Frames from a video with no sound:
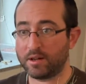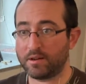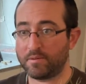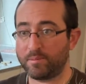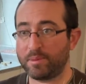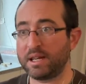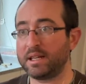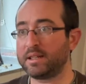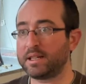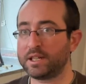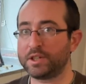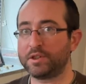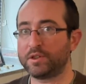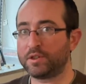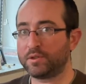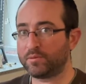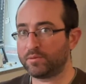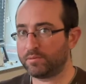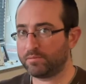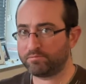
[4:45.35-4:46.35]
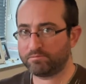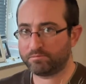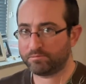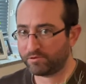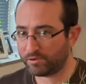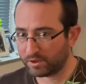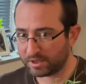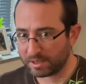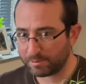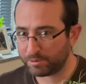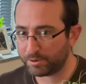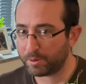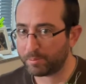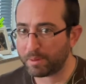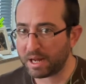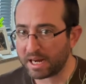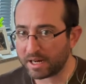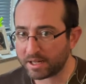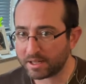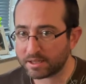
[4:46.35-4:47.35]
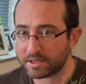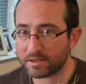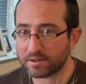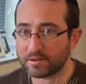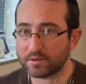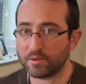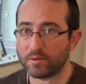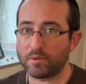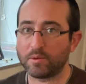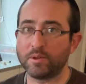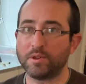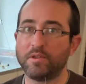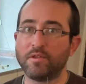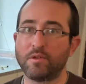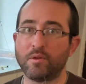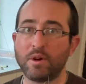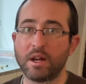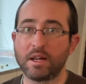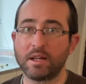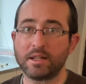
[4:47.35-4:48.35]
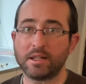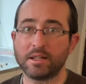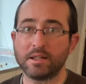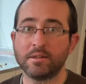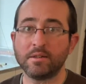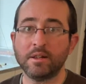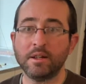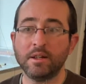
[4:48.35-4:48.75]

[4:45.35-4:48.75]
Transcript: pay attention to, for example, the packet or the variety.